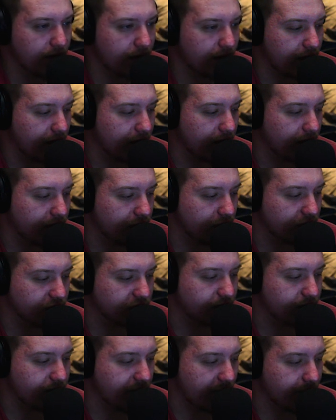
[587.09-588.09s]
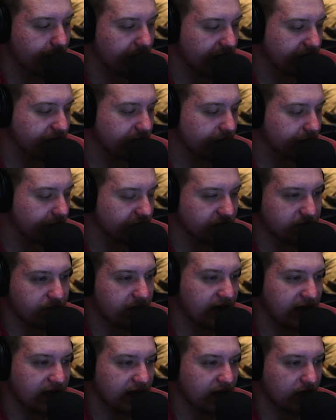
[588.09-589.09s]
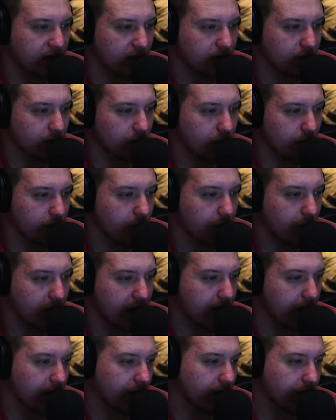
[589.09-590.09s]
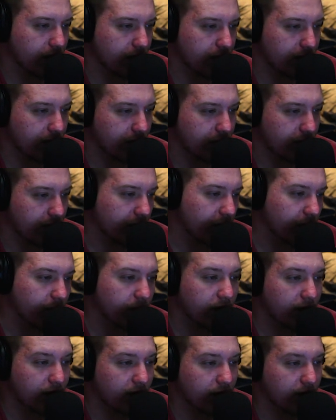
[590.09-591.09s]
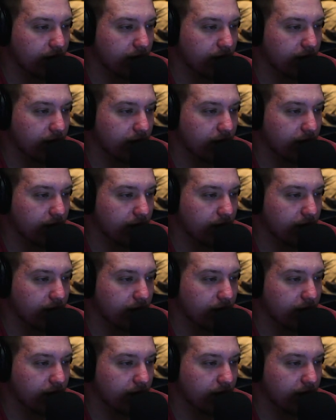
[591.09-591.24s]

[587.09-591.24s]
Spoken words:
And I'm basically just picking where they're going to be,